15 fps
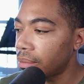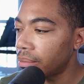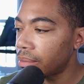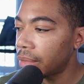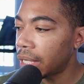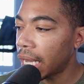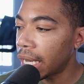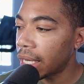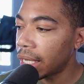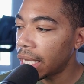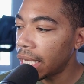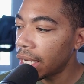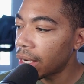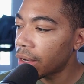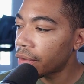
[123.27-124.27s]
data
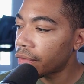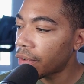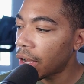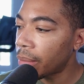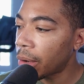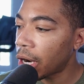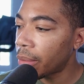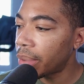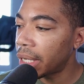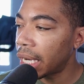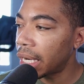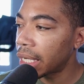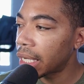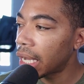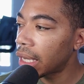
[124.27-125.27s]
here from our
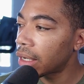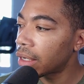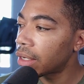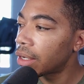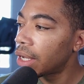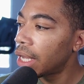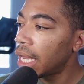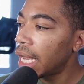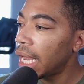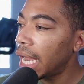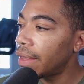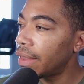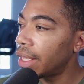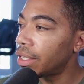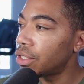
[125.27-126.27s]
banana color
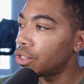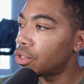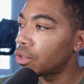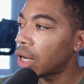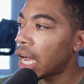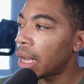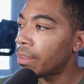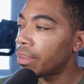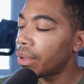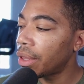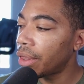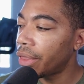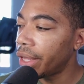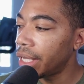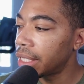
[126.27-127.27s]
and then drop
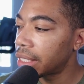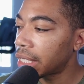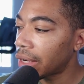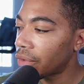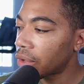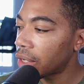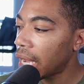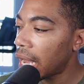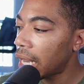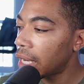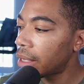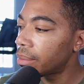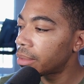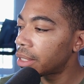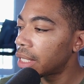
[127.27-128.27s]
these several
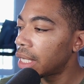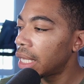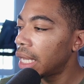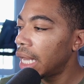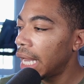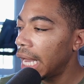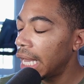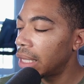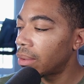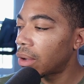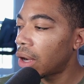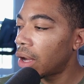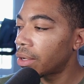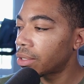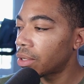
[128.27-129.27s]
columns. And then we're
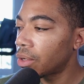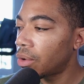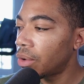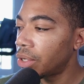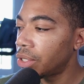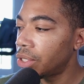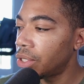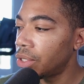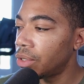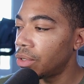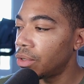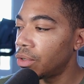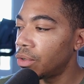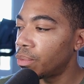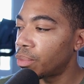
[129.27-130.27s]
also going
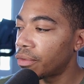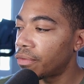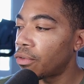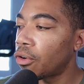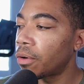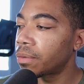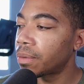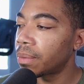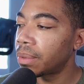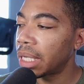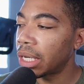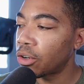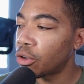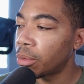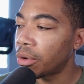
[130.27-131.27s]
to perform some
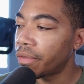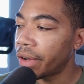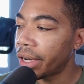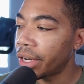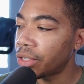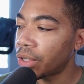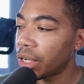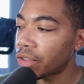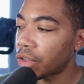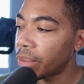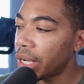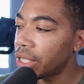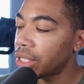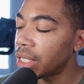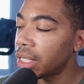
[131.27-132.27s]
standard normal Fourier
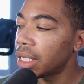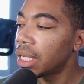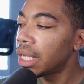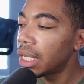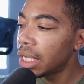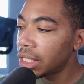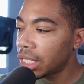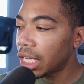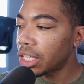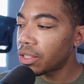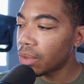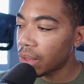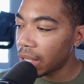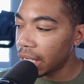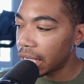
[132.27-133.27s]
transformation just to
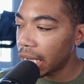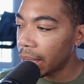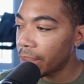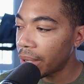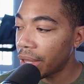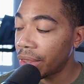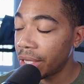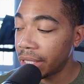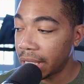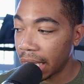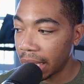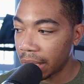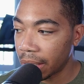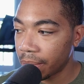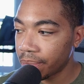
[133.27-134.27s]
clean up the
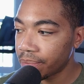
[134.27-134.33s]
data.